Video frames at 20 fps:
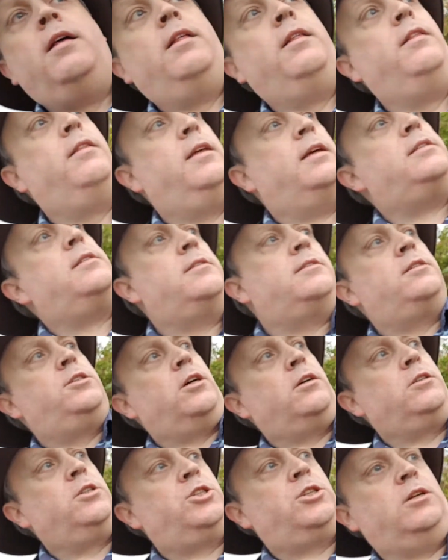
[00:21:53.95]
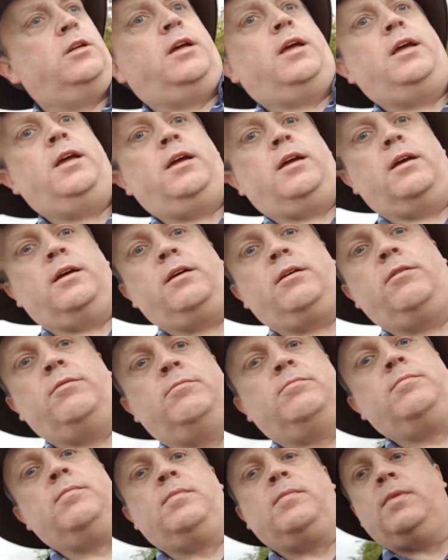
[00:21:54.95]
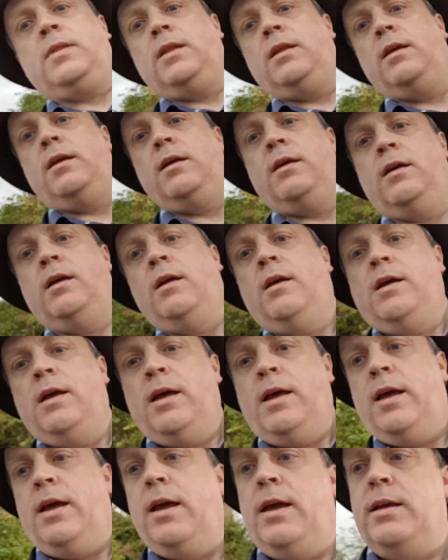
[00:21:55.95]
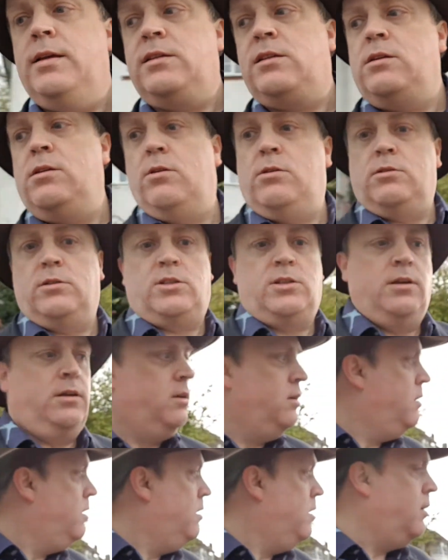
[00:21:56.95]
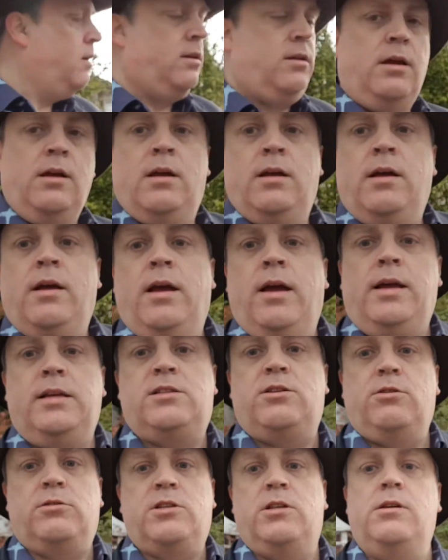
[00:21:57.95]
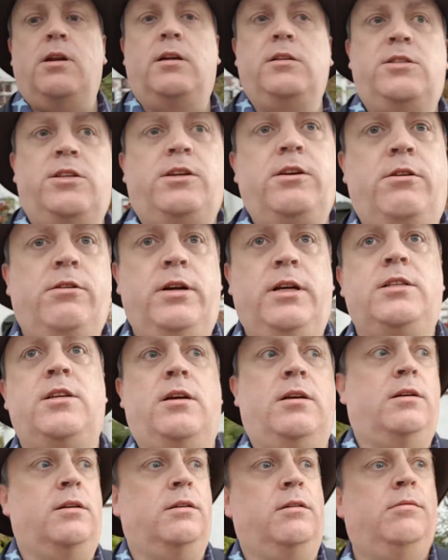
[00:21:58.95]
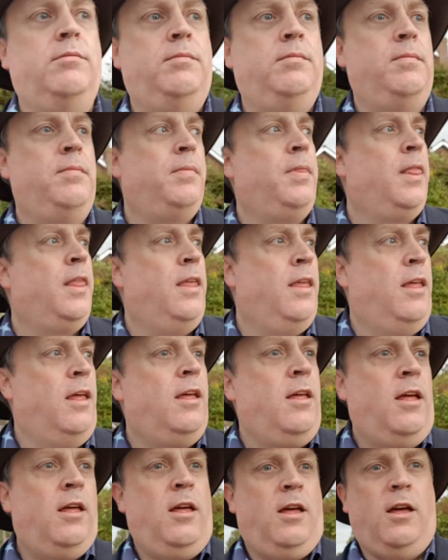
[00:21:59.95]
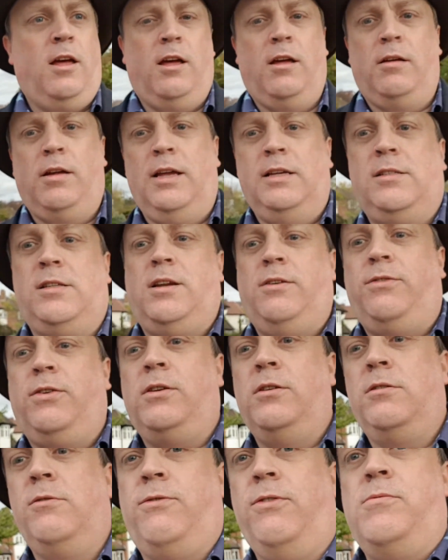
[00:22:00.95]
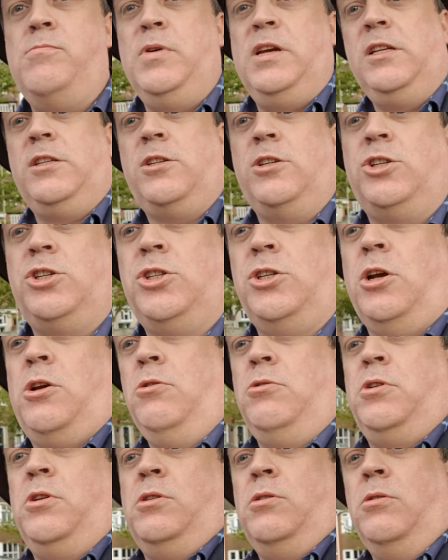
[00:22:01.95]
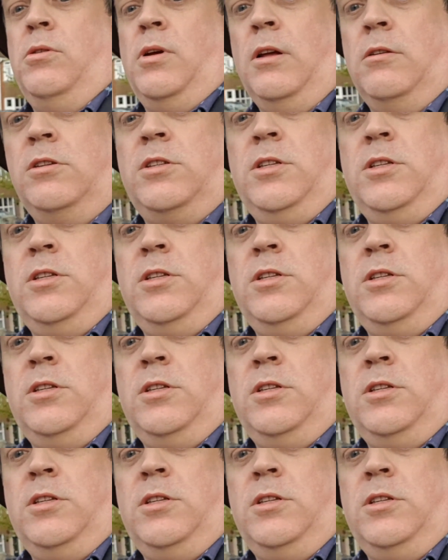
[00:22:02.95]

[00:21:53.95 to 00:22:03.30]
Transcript: This junction here is not, it's not a 90 degree turn. Uh, it's difficult for me to show you. I'll